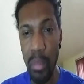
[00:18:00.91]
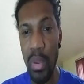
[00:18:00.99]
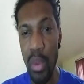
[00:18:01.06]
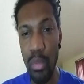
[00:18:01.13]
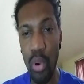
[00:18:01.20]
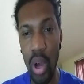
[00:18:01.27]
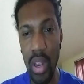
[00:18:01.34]

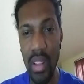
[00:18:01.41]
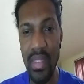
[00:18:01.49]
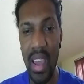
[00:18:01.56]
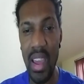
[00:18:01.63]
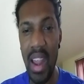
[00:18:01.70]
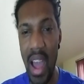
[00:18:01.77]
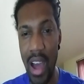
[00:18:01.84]
people
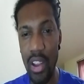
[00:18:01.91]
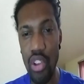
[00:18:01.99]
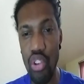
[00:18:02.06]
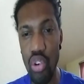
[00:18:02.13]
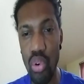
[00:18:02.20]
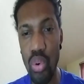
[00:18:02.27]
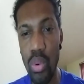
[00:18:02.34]
understand how to
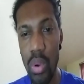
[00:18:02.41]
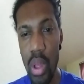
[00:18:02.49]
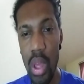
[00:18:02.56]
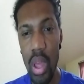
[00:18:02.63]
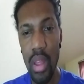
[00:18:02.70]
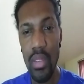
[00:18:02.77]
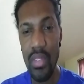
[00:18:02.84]
do
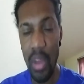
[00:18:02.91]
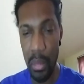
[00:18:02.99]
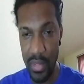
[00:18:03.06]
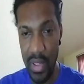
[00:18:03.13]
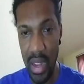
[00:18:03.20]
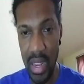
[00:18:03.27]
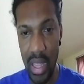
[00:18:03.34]
some
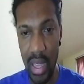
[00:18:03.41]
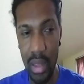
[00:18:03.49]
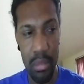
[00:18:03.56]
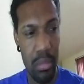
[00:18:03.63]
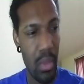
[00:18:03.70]
studying.